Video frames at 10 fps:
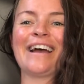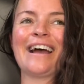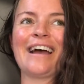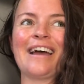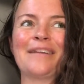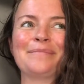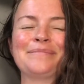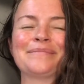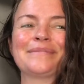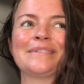
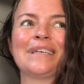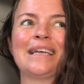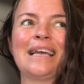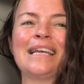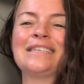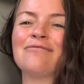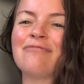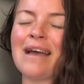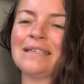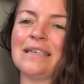And it's a
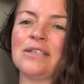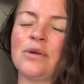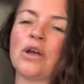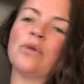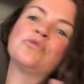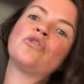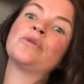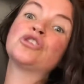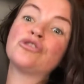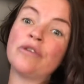resin, so it comes from
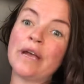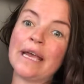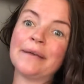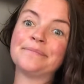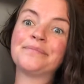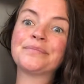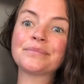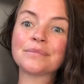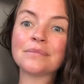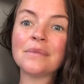a tree,
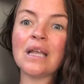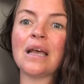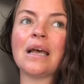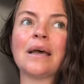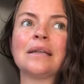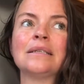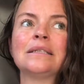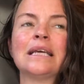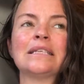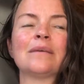and
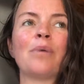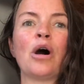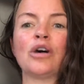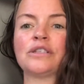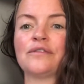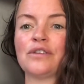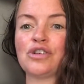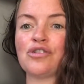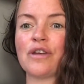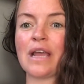it's the part of the
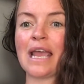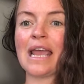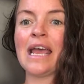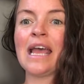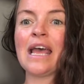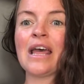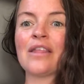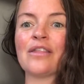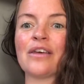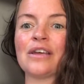tree
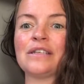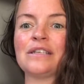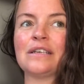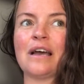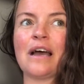that